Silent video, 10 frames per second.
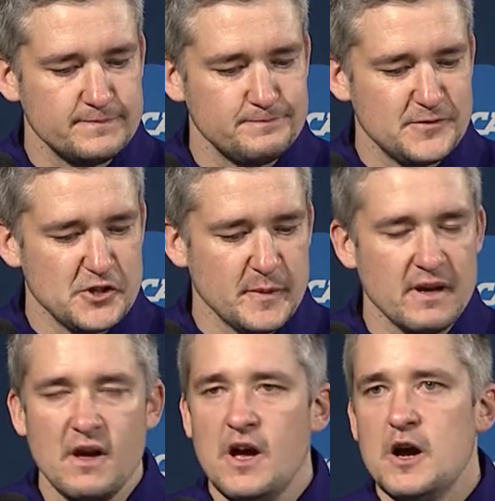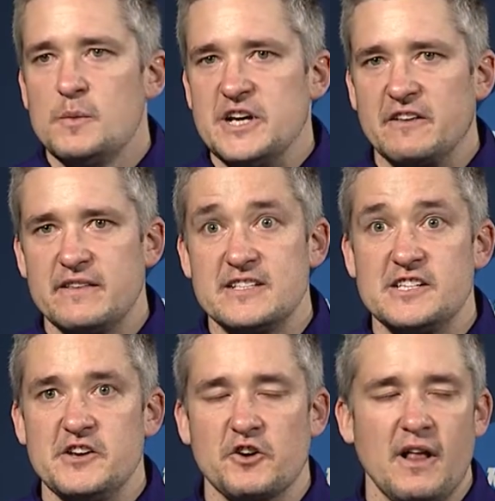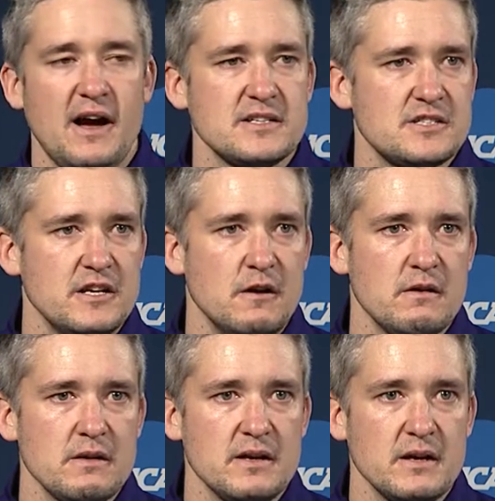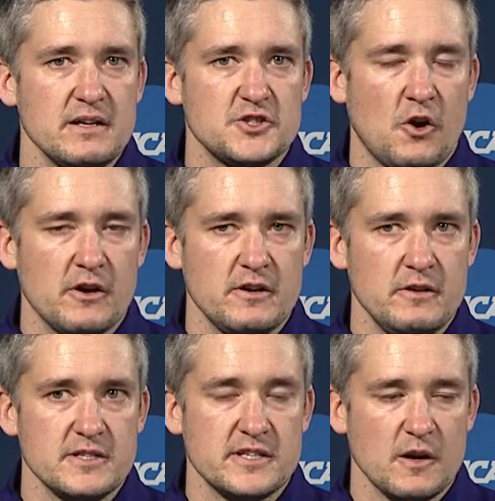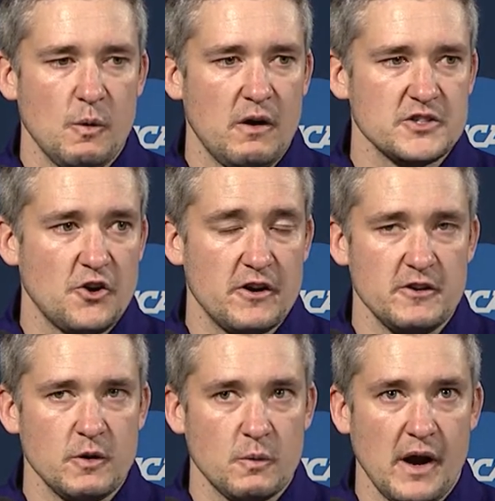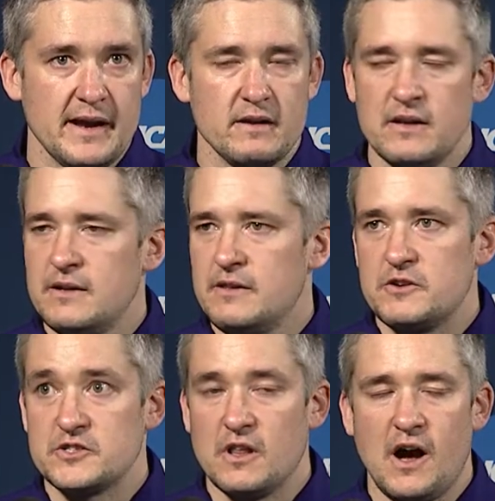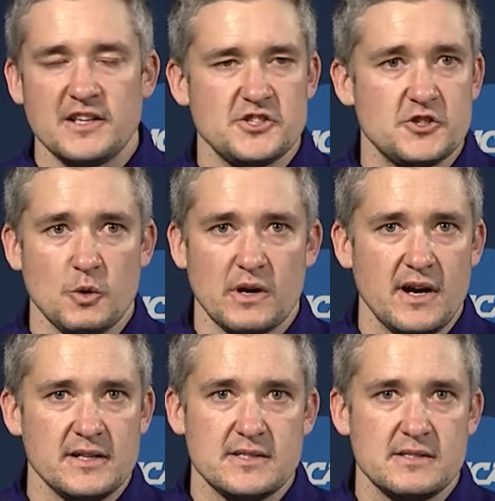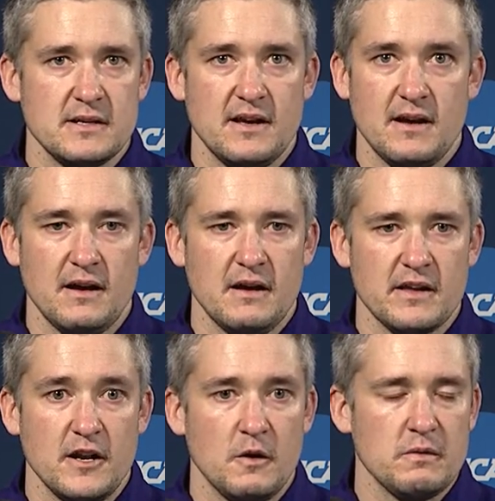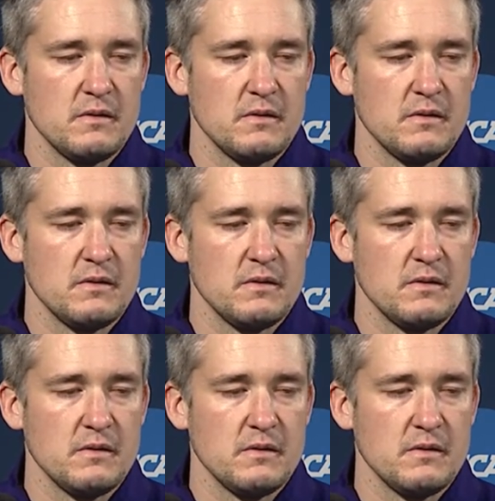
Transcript: excuse me, particularly the senior class, you know, uh, it's hard to do this thing well. It's hard to do it right there's lots of shortcuts, uh, you know,